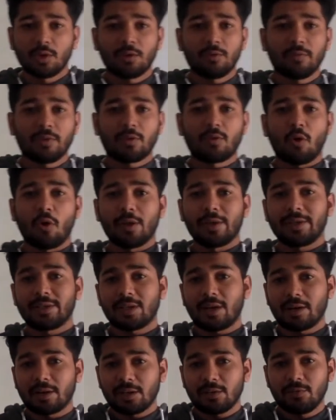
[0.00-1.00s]
we call it
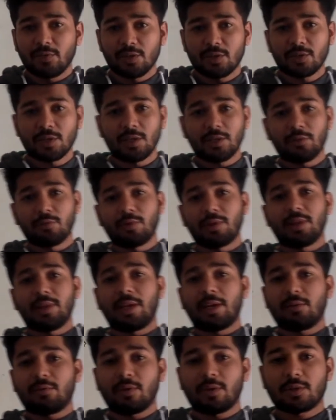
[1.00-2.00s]
artificial neural
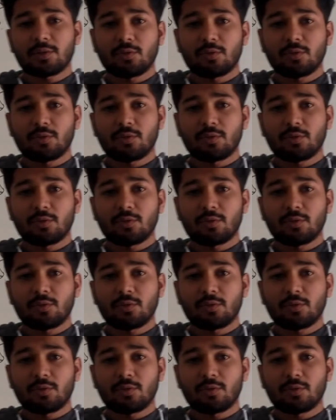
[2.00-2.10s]
network.